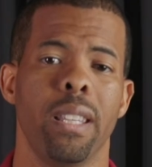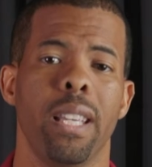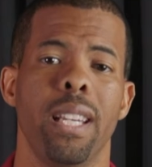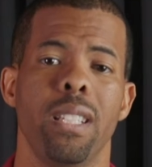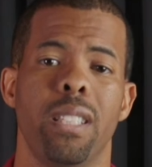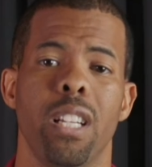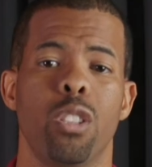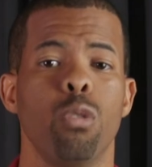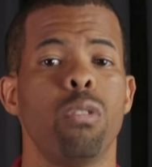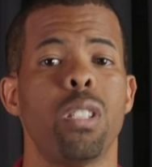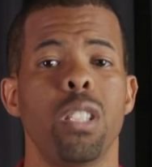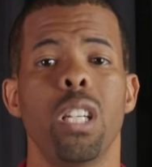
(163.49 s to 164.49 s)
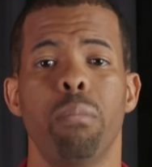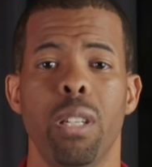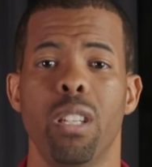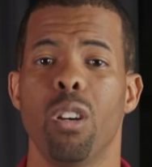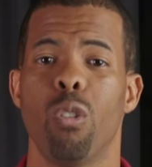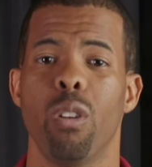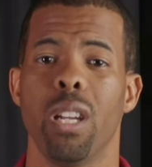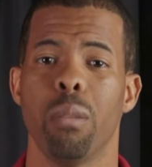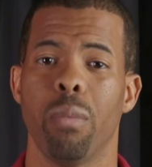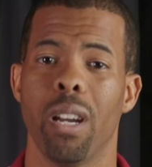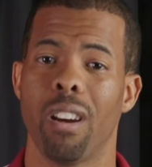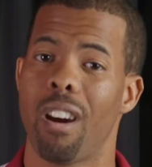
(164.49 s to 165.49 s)
things that you should be
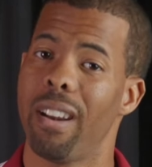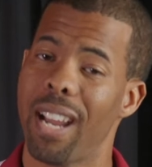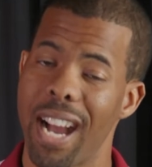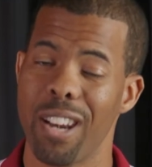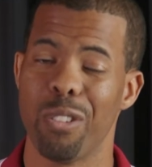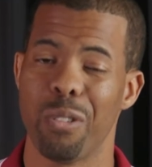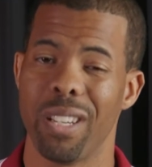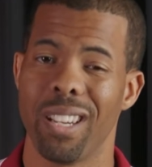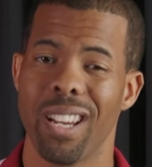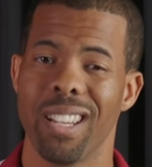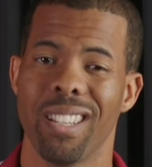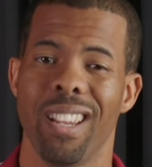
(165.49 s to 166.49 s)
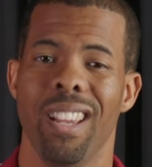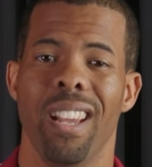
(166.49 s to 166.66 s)
doing but are not doing yet,